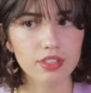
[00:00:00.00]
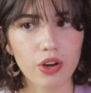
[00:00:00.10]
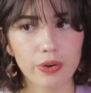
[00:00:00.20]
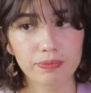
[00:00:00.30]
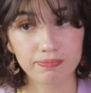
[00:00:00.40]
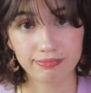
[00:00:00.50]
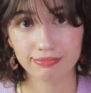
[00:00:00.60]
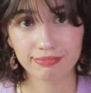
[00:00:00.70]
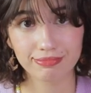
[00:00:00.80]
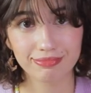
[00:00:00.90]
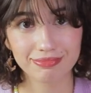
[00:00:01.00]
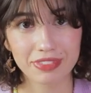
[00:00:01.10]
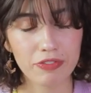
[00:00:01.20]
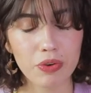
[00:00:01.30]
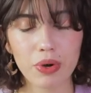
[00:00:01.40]
so
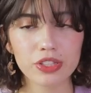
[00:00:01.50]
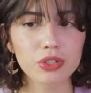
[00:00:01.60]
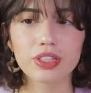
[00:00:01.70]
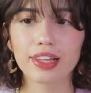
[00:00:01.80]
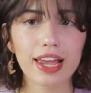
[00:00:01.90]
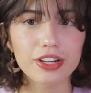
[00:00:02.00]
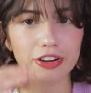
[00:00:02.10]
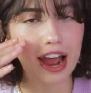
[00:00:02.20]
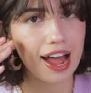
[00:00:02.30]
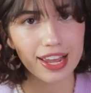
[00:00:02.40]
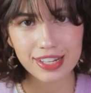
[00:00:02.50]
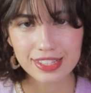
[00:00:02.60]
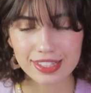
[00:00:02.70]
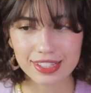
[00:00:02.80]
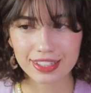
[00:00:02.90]
if you want to delight your
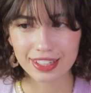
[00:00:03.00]
eyes,